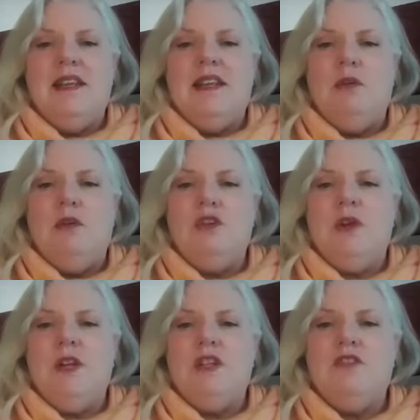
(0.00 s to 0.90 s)
they will
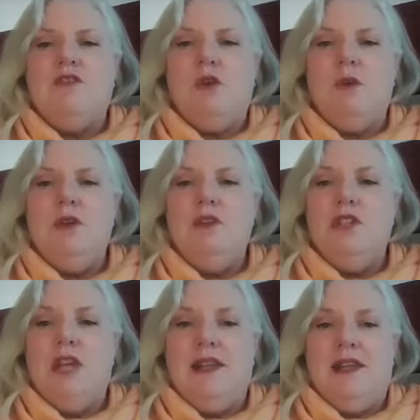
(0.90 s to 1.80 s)
transform you
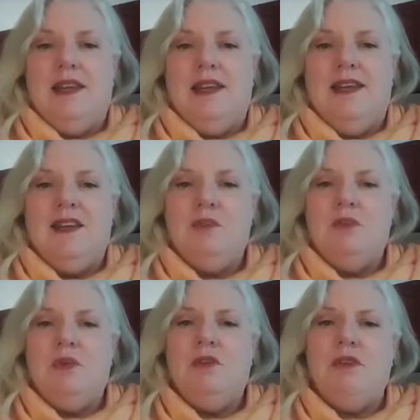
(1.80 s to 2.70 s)
gently,
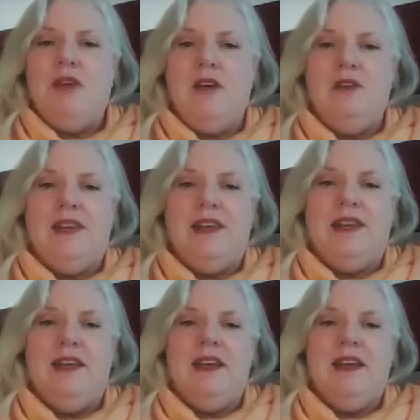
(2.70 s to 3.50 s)
profoundly,